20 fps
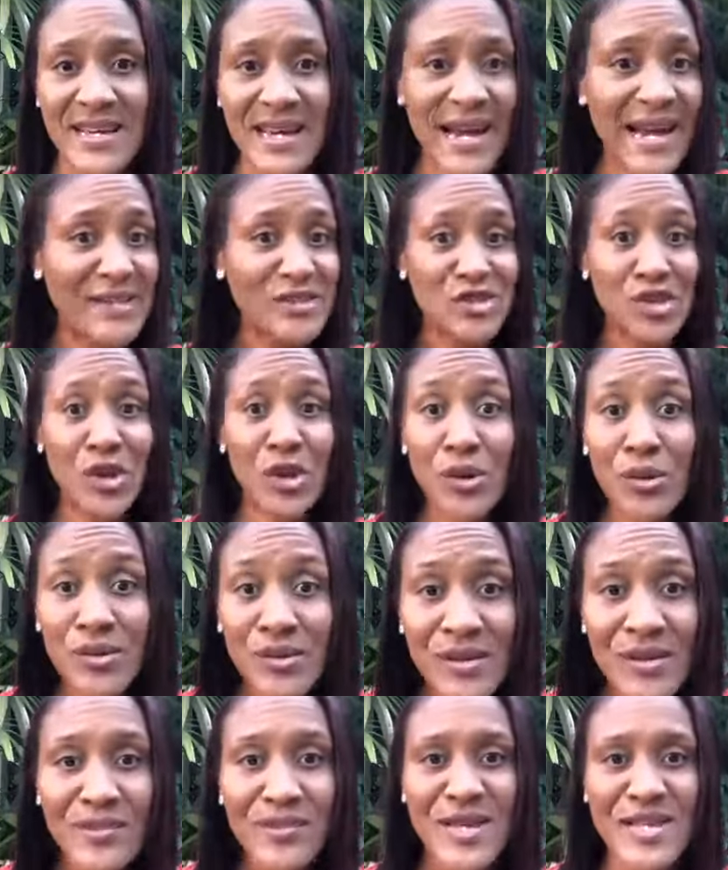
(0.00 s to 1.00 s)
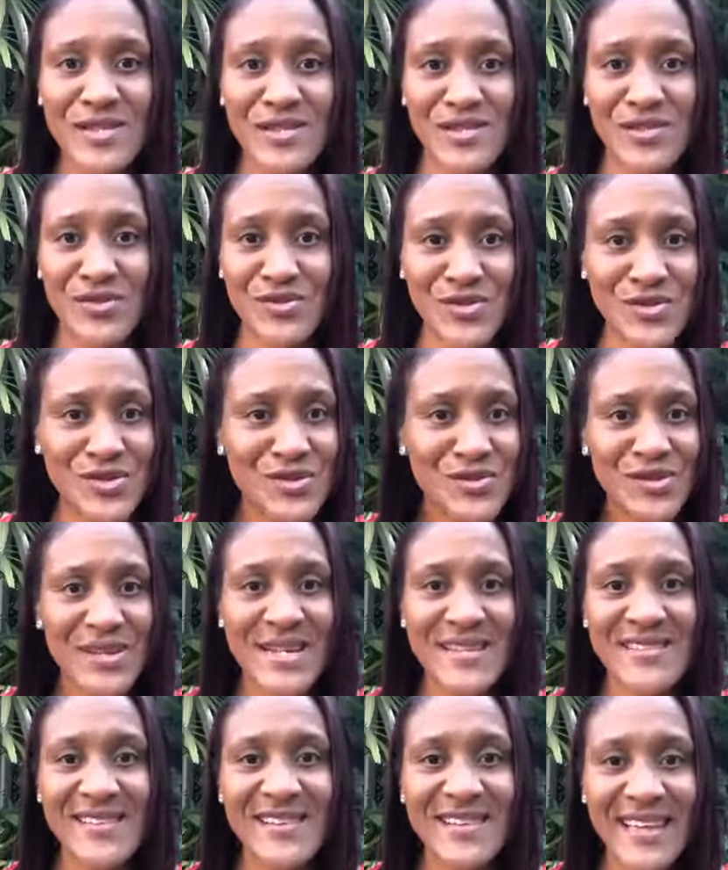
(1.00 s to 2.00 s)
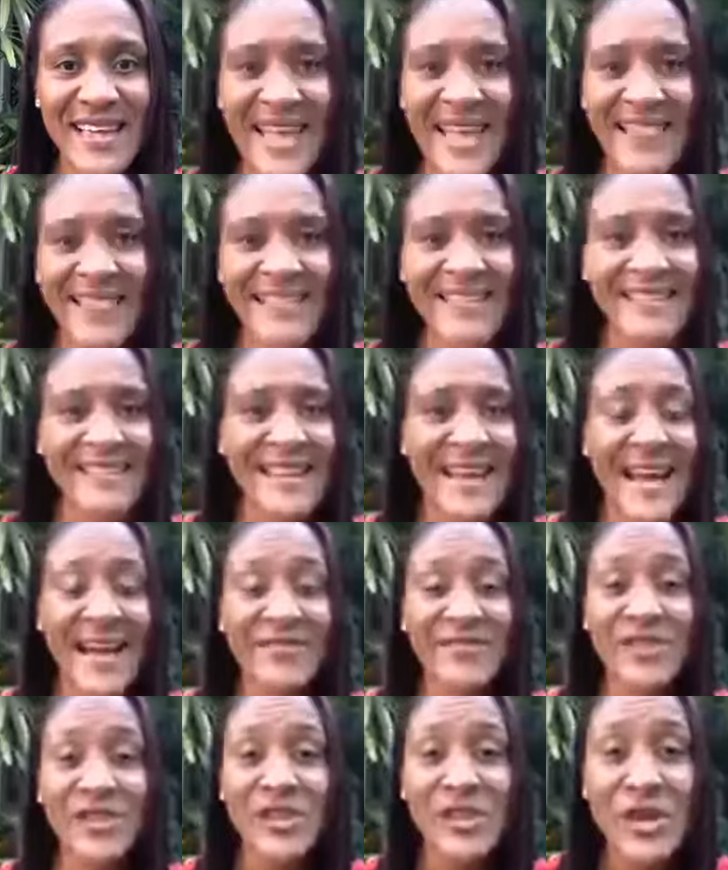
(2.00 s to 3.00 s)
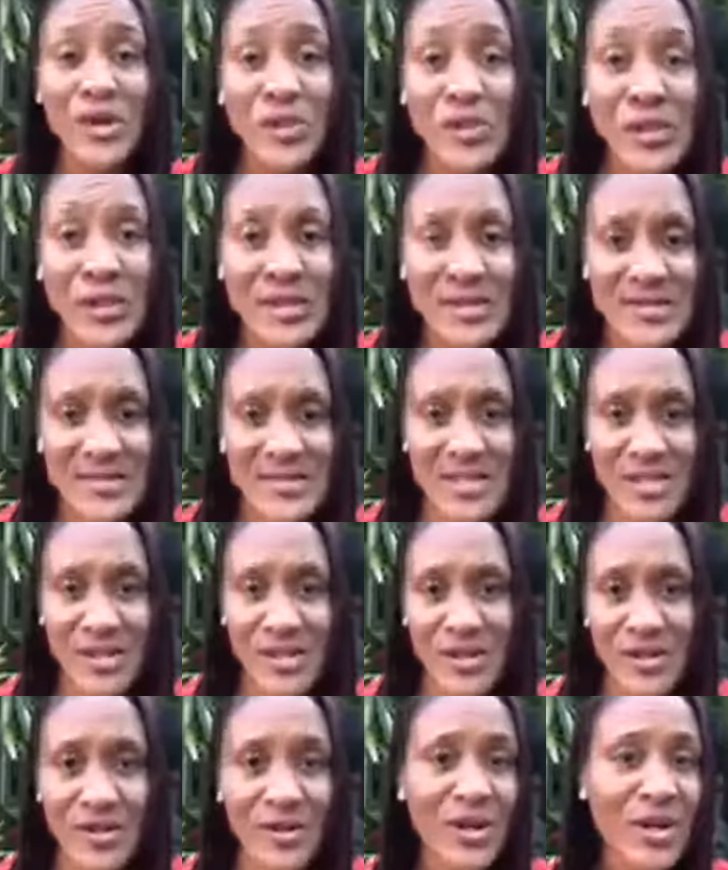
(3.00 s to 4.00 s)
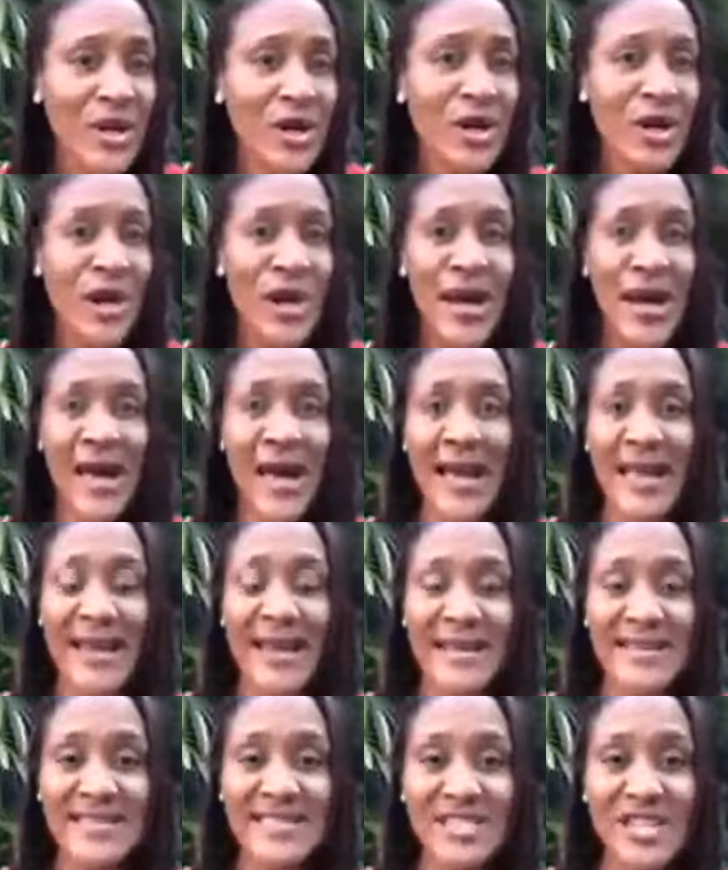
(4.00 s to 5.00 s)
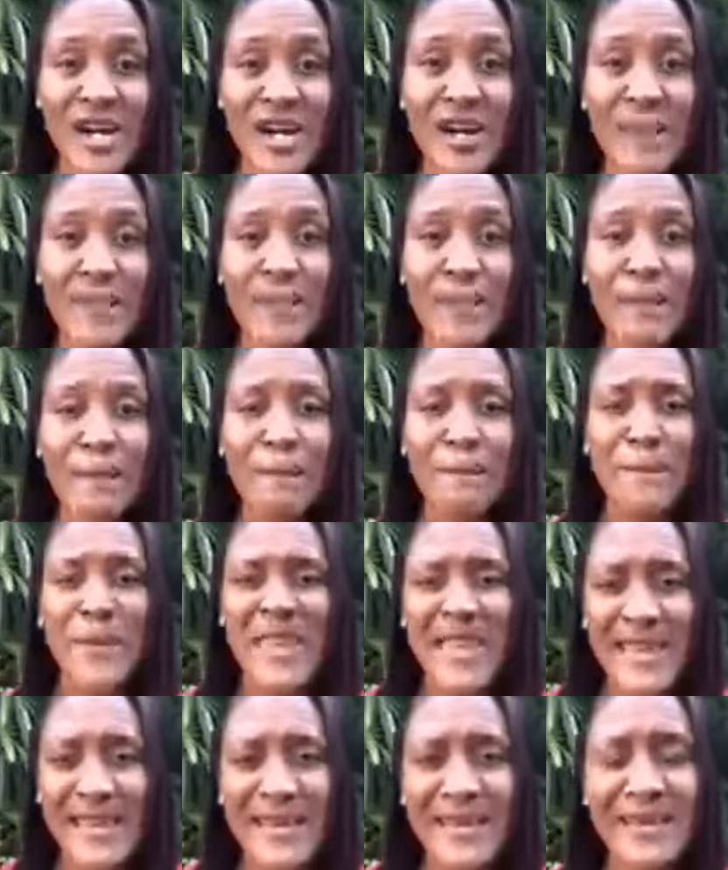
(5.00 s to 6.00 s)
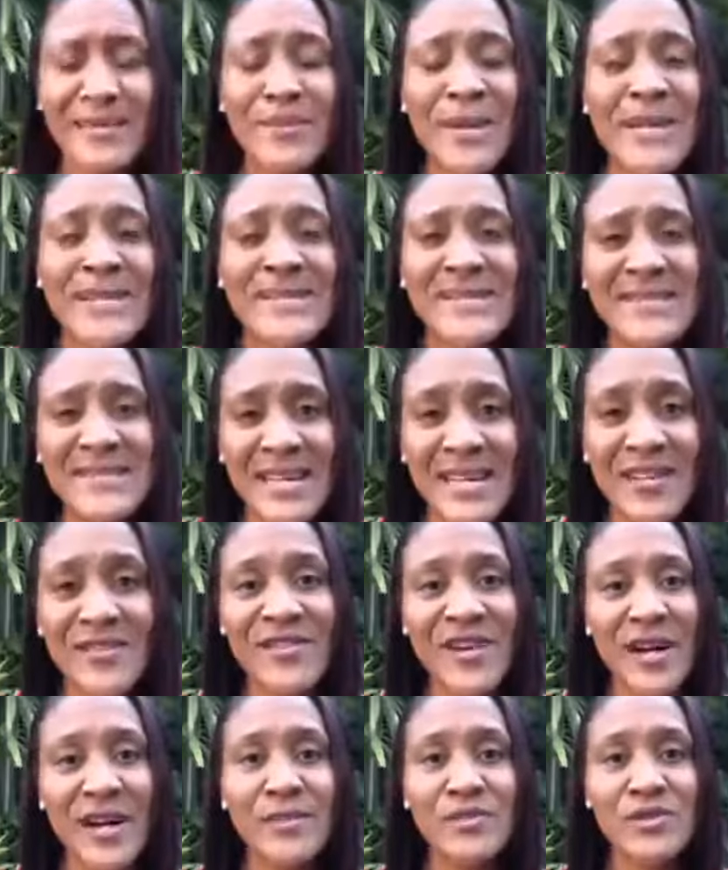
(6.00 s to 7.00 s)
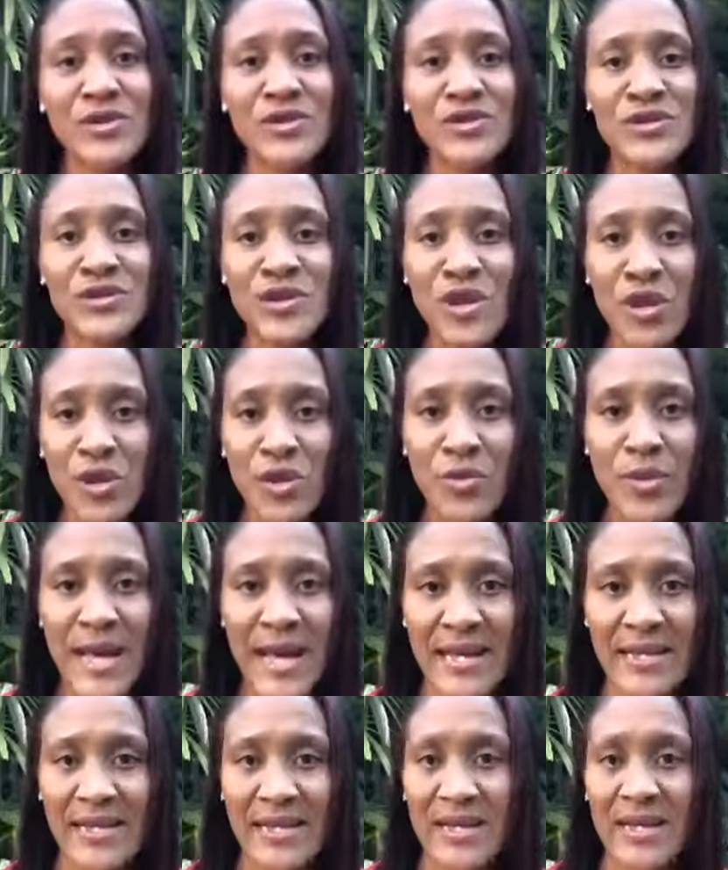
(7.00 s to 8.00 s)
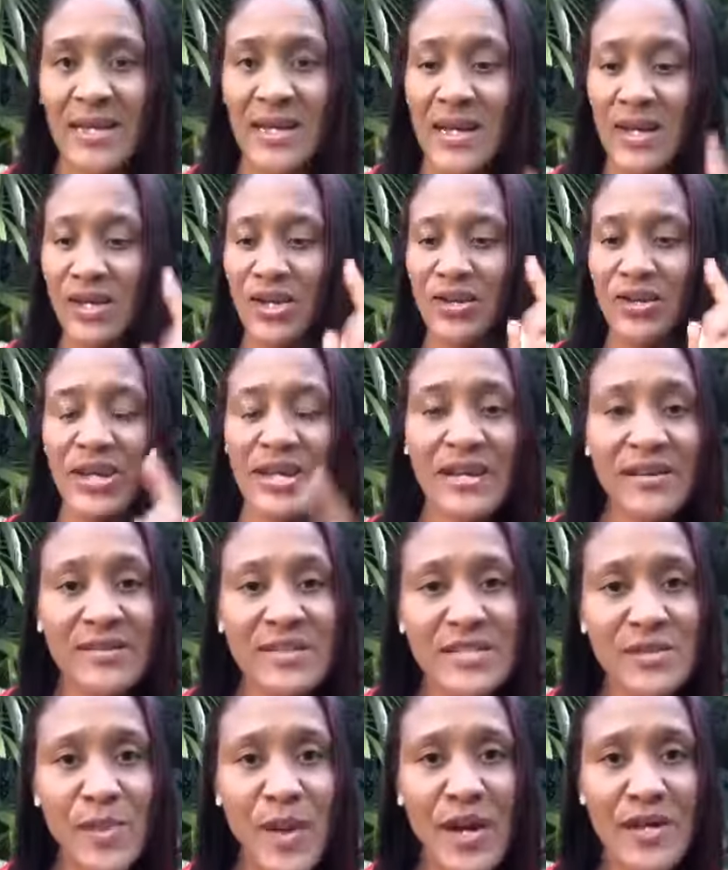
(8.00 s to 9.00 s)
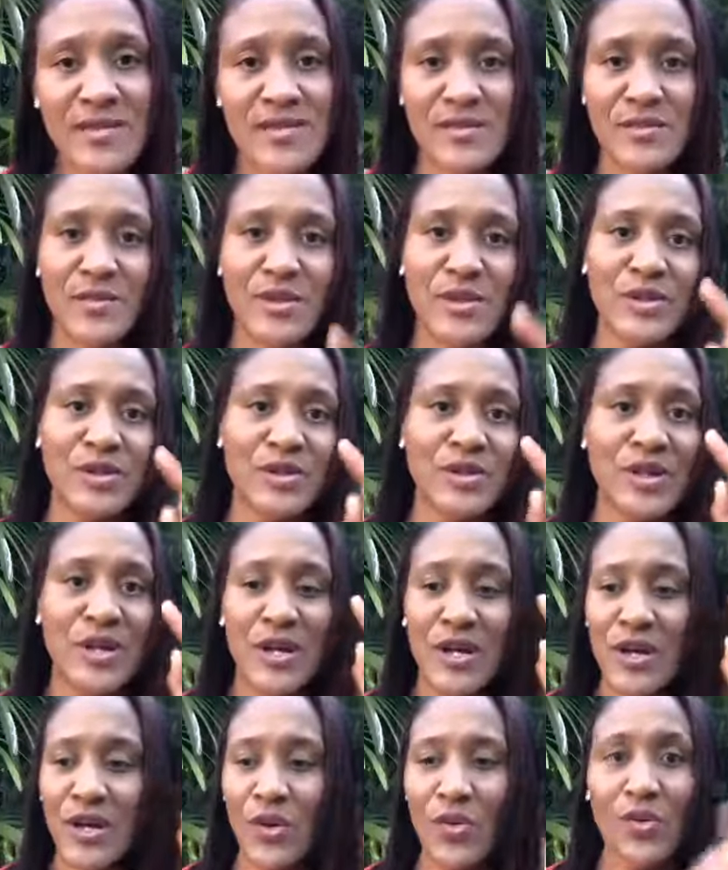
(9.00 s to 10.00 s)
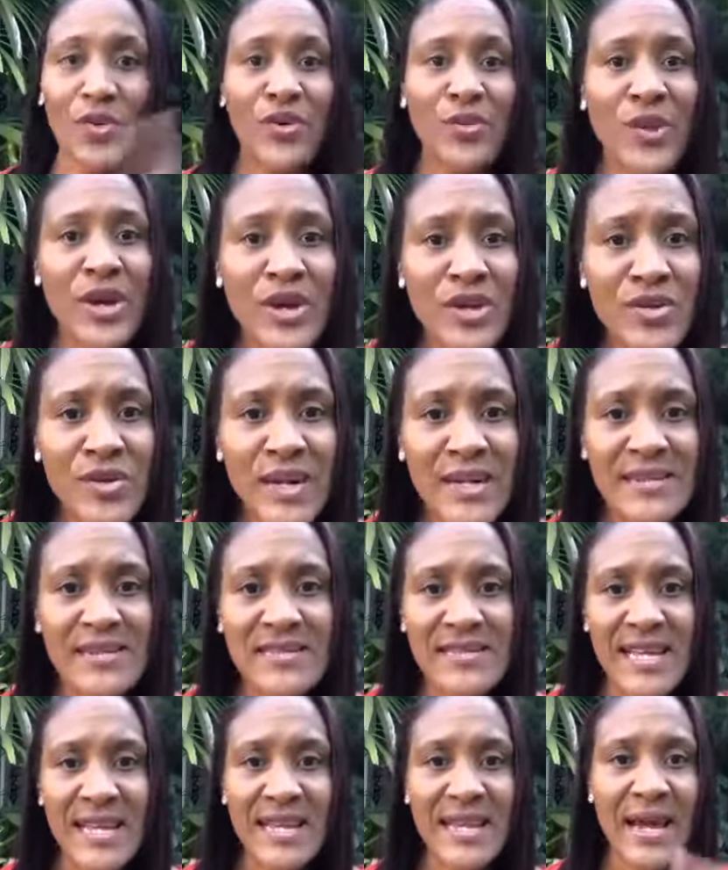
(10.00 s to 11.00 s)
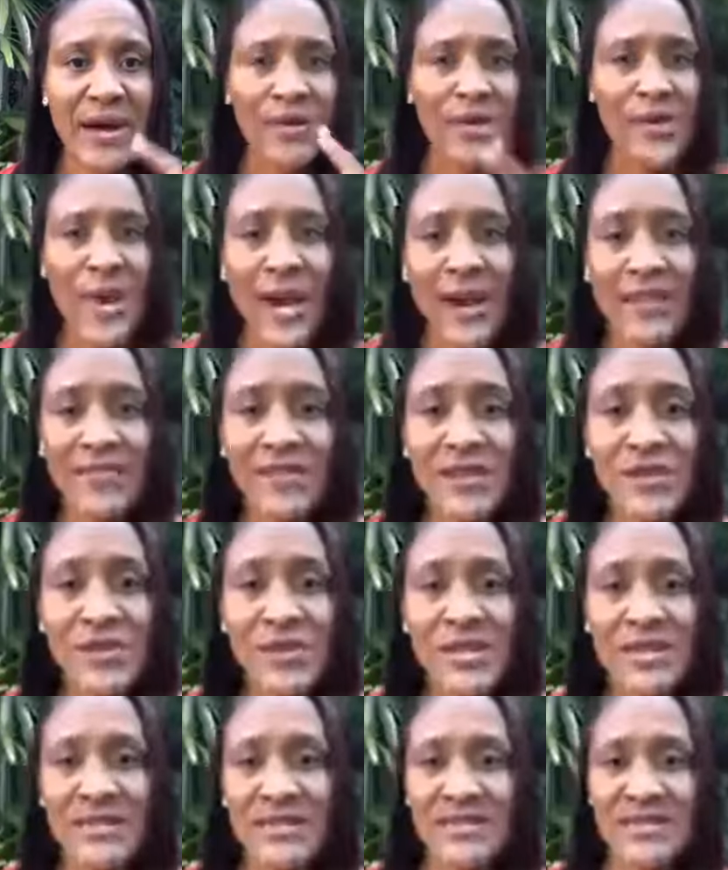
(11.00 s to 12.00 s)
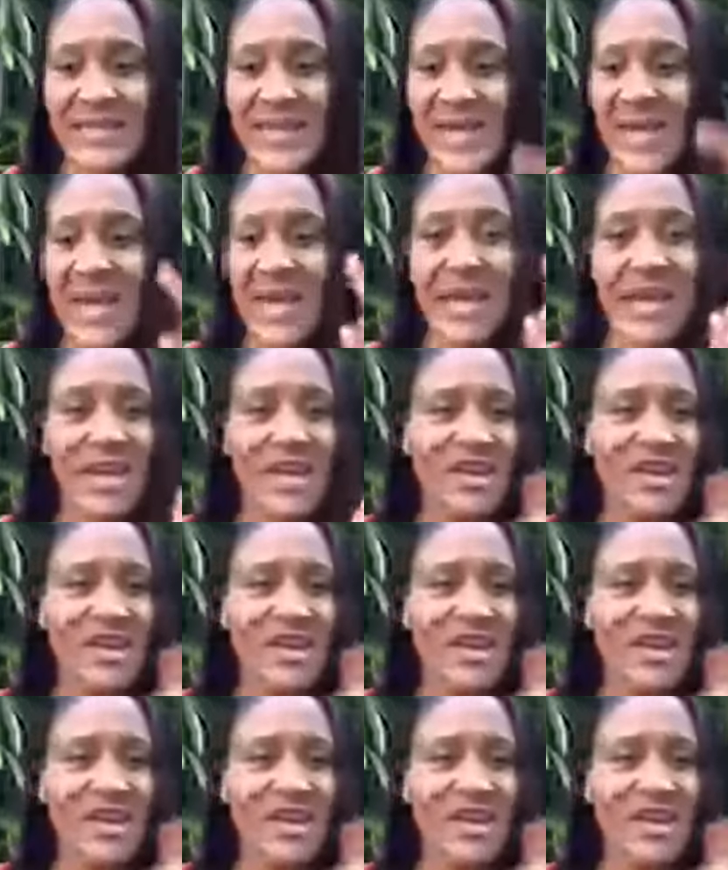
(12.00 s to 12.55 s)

I totally missed those 2 days on the calendar, and I have no place to go. And I start beating myself up so badly. You're irresponsible. Where are you going to stay now? You have nowhere to stay.